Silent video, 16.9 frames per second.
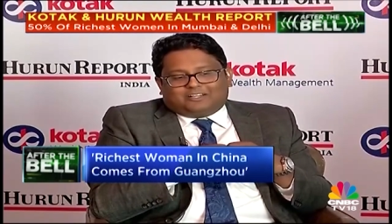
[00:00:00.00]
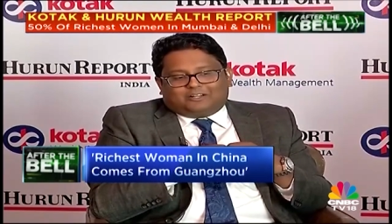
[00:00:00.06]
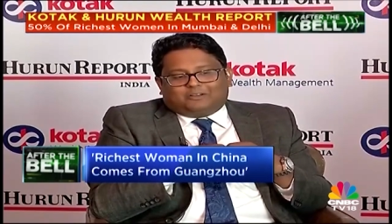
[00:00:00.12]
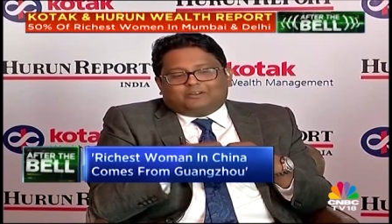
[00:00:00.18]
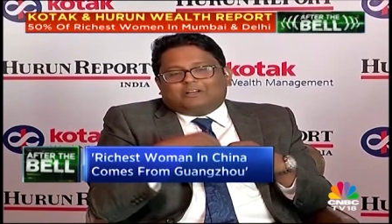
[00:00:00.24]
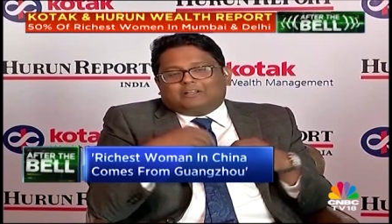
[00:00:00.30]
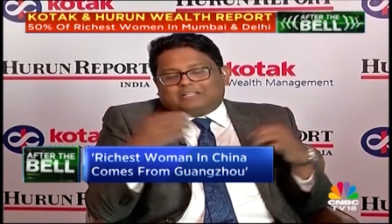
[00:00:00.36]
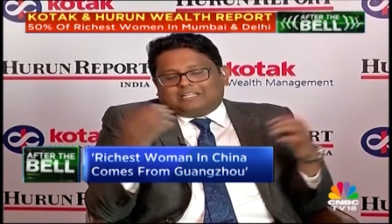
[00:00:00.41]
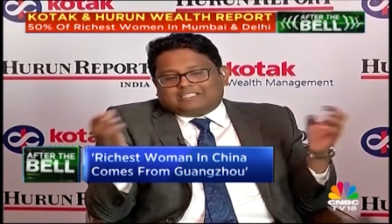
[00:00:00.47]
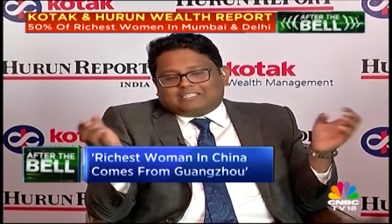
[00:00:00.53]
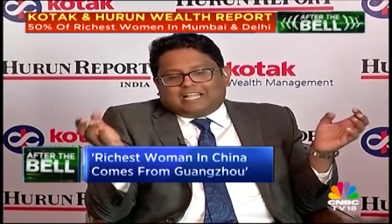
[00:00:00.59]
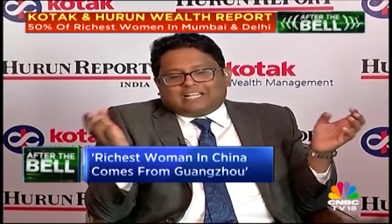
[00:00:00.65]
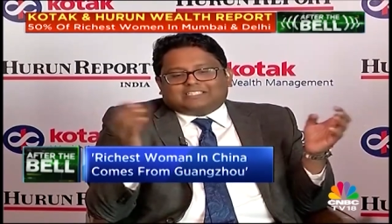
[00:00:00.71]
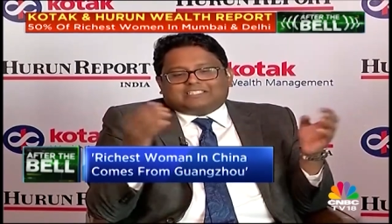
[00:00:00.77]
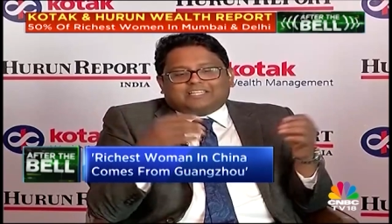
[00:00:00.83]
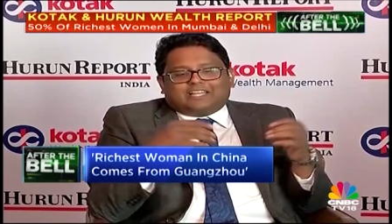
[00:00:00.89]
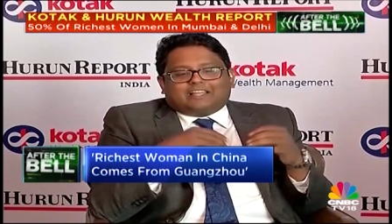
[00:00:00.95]
No, it's
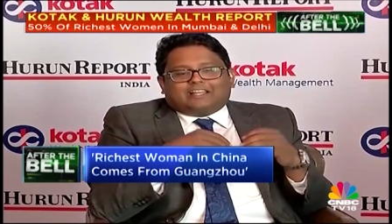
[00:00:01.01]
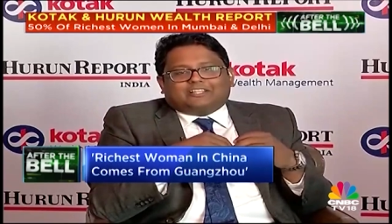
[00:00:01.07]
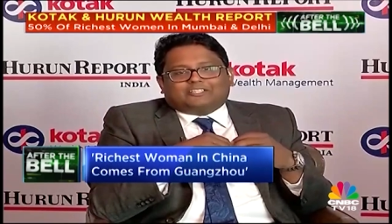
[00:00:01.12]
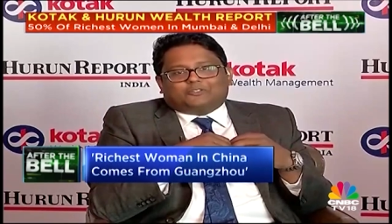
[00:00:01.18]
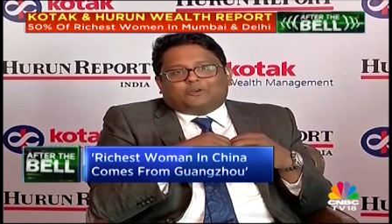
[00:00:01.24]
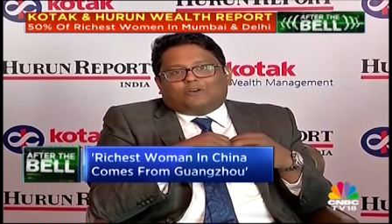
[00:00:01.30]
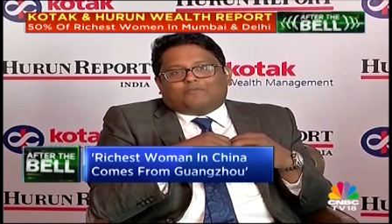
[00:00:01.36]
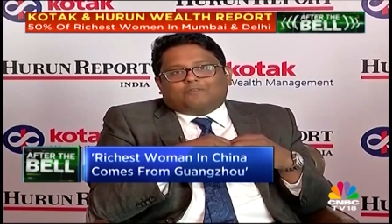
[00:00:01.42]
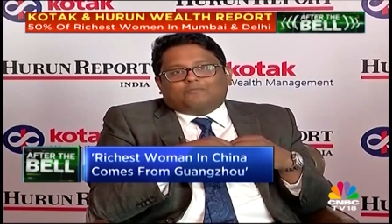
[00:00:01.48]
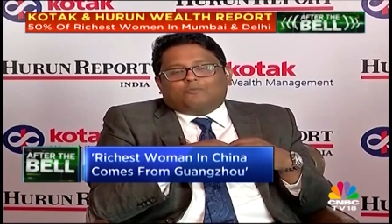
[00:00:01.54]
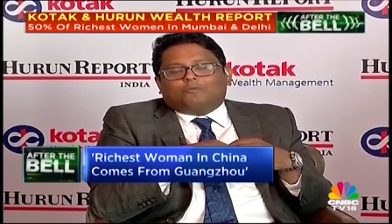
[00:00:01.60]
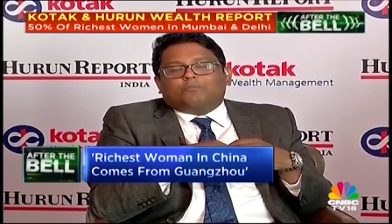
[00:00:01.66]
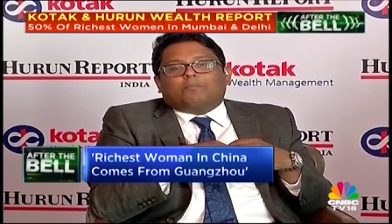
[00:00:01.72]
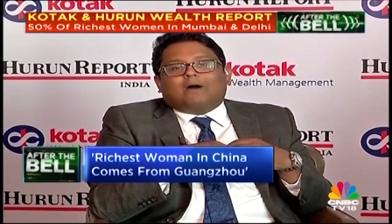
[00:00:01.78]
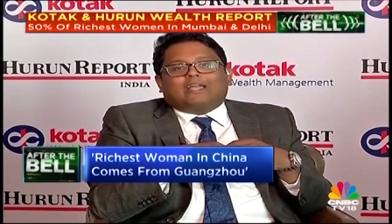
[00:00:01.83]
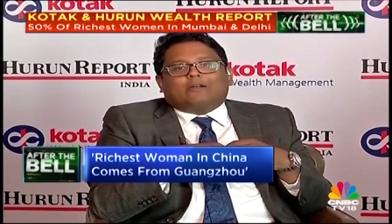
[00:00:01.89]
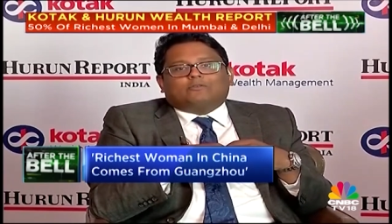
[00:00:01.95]
like saying it's not from
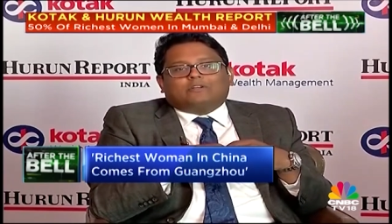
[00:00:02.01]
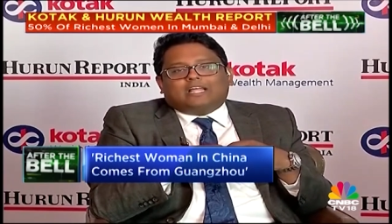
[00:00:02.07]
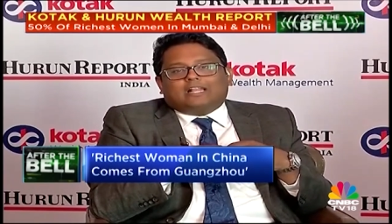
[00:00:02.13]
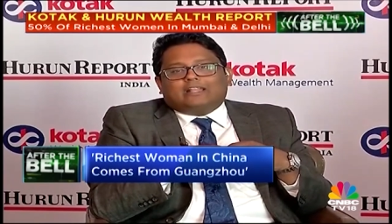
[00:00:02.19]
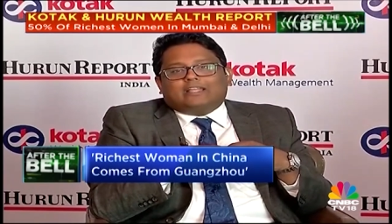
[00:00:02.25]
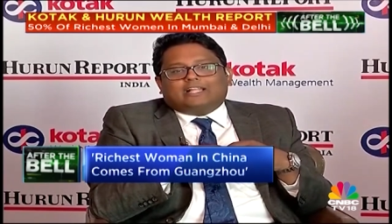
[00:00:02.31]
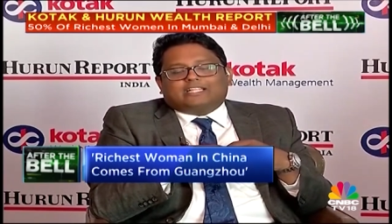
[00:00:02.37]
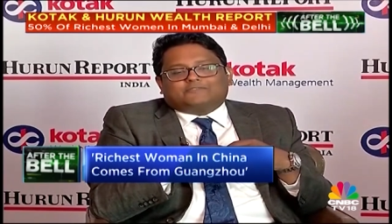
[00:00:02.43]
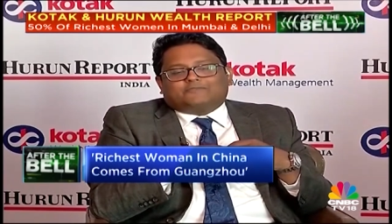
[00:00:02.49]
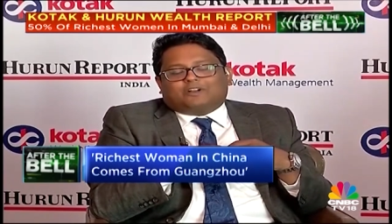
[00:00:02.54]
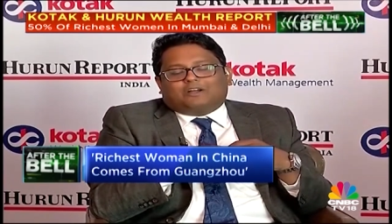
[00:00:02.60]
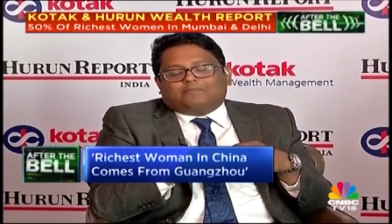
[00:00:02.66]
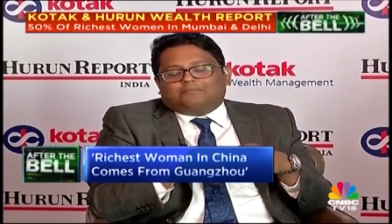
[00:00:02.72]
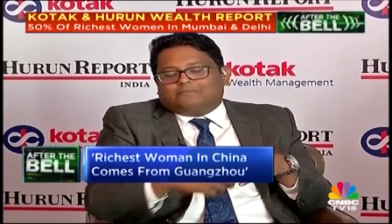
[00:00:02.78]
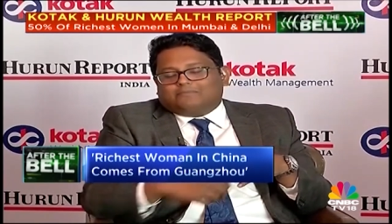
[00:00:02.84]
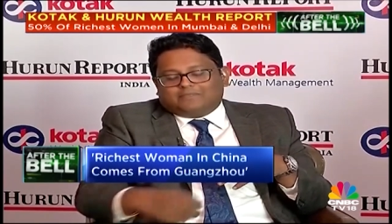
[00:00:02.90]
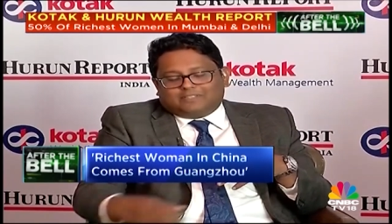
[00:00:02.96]
Mumbai or Delhi, it's
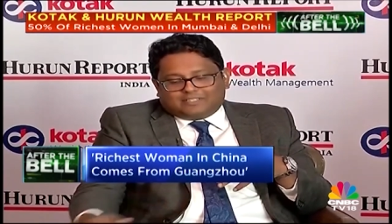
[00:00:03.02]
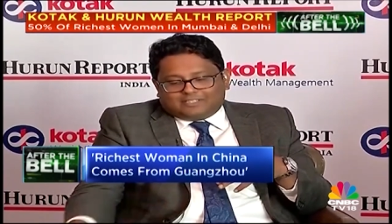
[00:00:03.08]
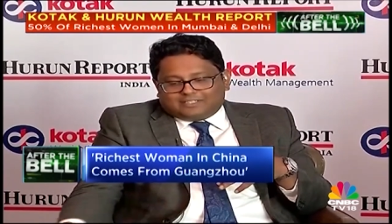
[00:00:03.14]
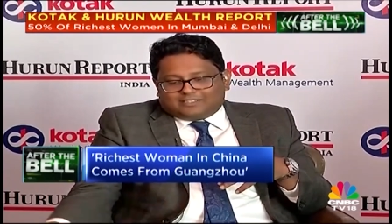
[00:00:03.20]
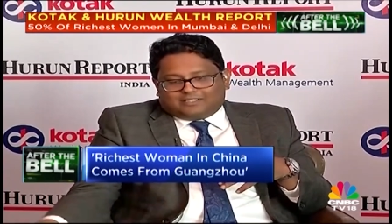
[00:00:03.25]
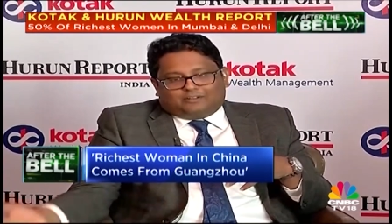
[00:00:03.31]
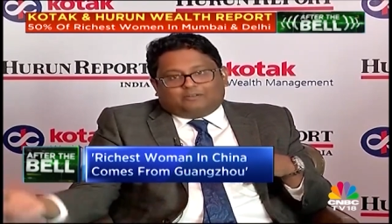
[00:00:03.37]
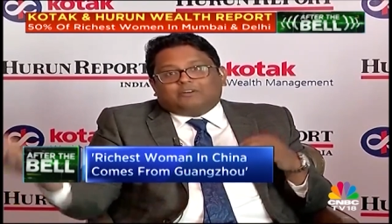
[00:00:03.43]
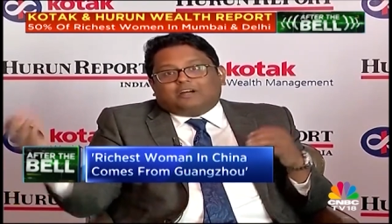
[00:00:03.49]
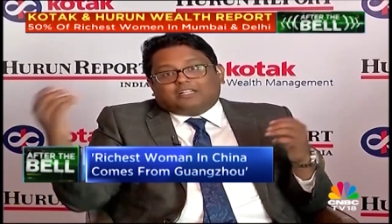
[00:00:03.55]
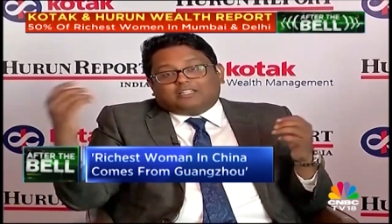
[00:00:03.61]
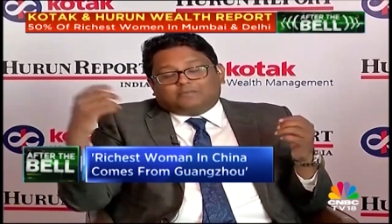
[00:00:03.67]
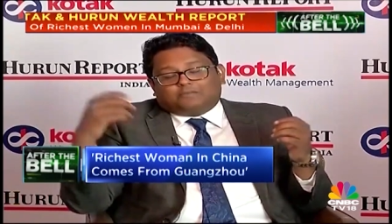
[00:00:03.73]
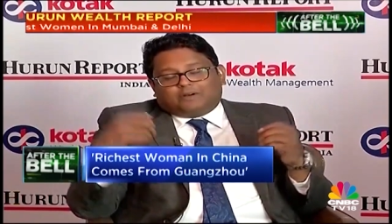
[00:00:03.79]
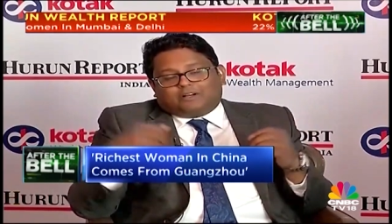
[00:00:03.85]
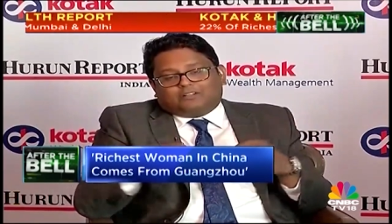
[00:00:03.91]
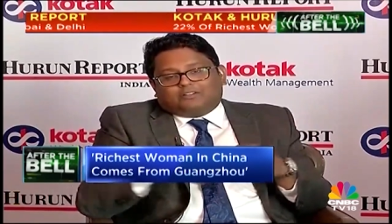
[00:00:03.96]
from, you know,
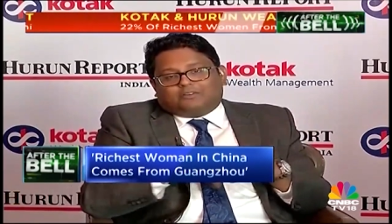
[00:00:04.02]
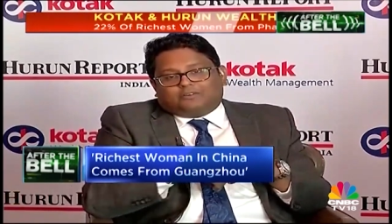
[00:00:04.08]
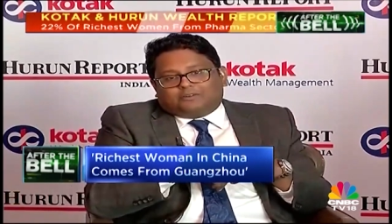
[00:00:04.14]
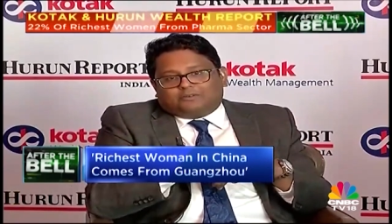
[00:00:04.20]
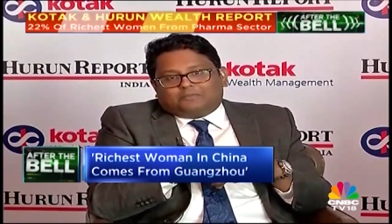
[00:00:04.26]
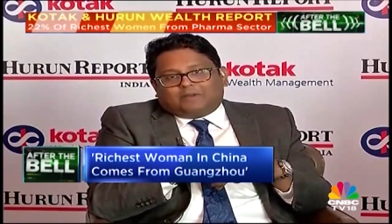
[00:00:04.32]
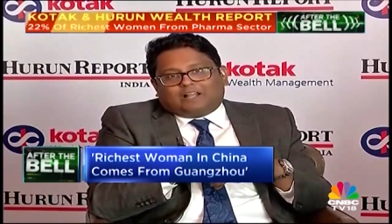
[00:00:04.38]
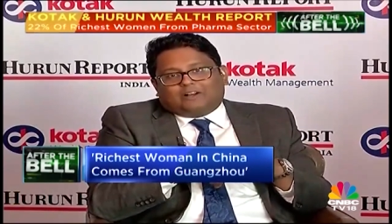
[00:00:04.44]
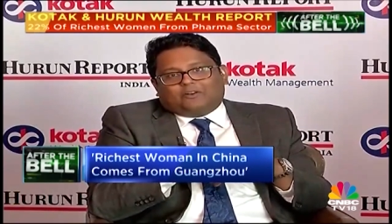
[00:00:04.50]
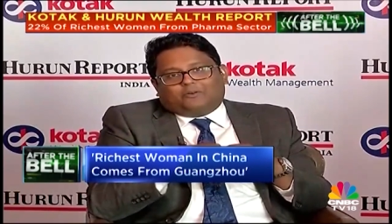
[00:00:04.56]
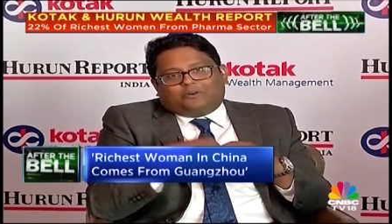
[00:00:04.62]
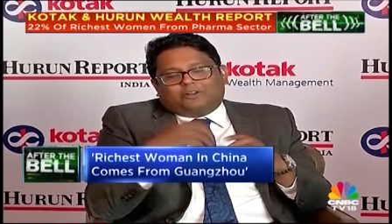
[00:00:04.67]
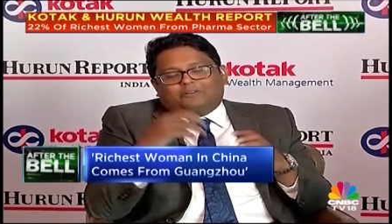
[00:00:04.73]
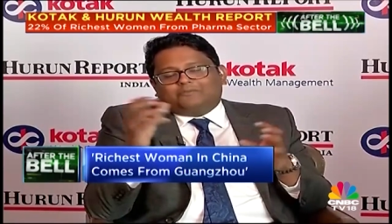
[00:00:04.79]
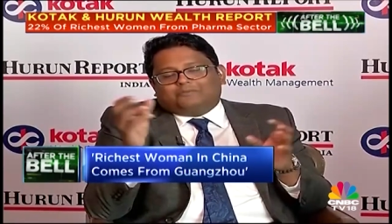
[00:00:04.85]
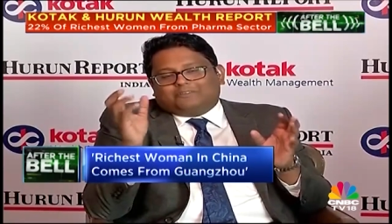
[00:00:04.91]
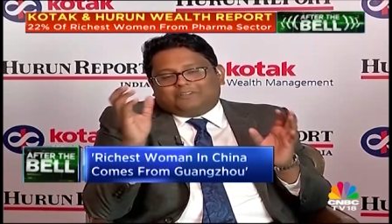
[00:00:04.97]
Hyderabad or Bangalore.